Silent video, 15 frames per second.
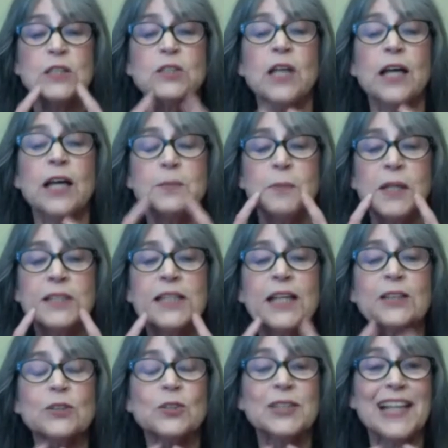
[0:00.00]
as much
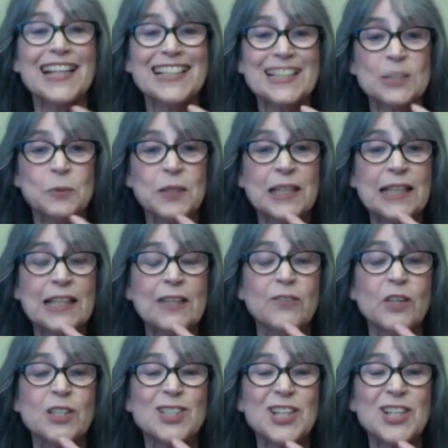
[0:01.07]
exercise as we can give
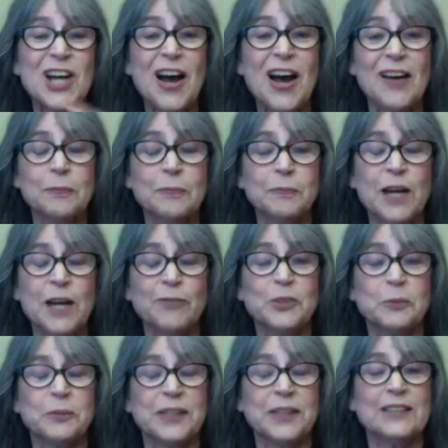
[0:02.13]
our jaw
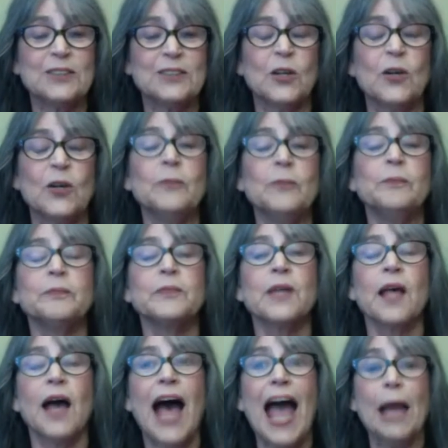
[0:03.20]
comfortably. So
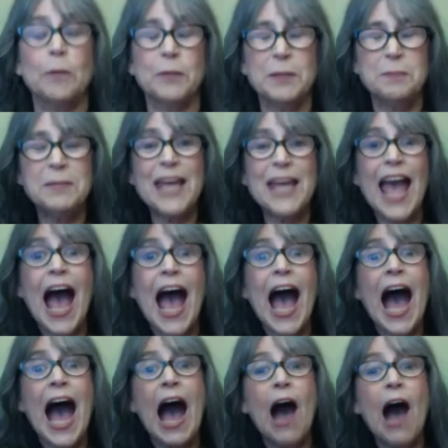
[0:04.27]
it'll be
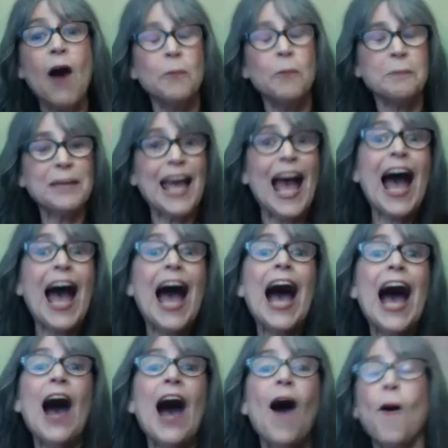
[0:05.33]
meow,
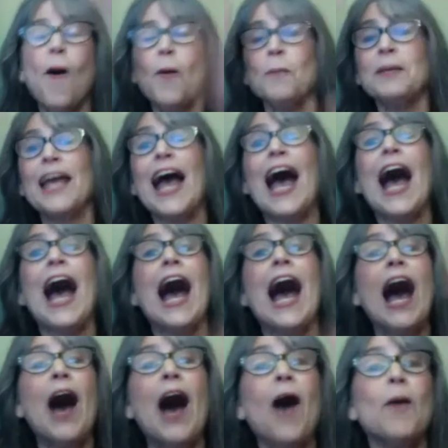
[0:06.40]
meow,
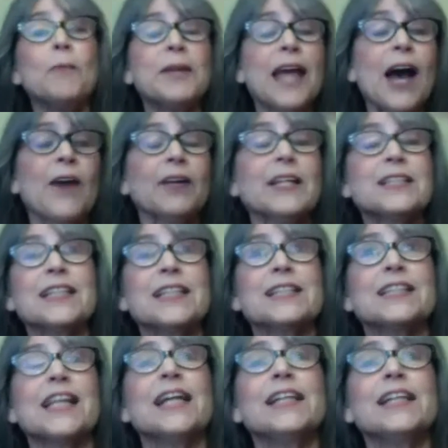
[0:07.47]
meow, meow. And as they
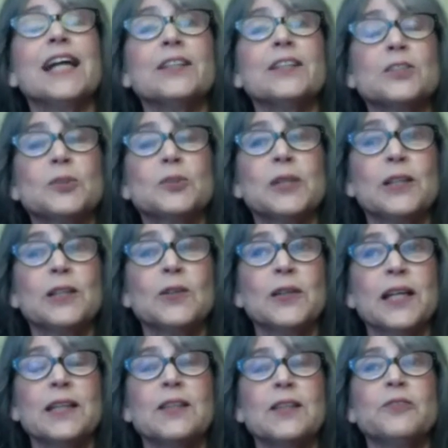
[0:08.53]
slide down the tree to go
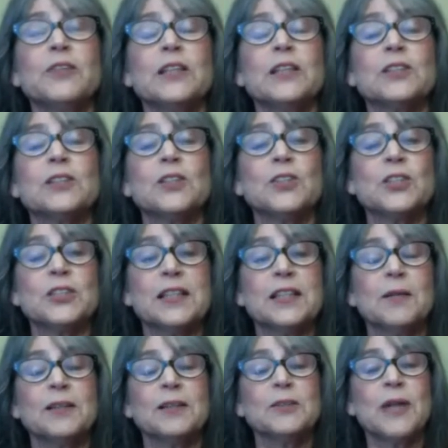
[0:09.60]
get the fish, they're just going
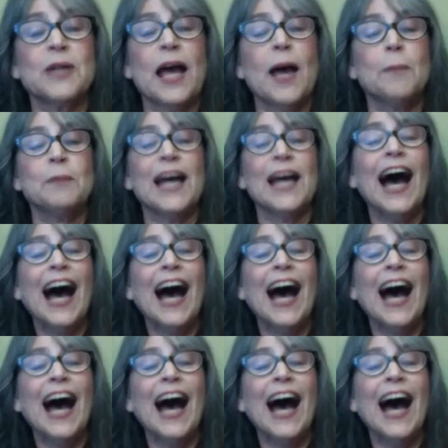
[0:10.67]
to do a happy.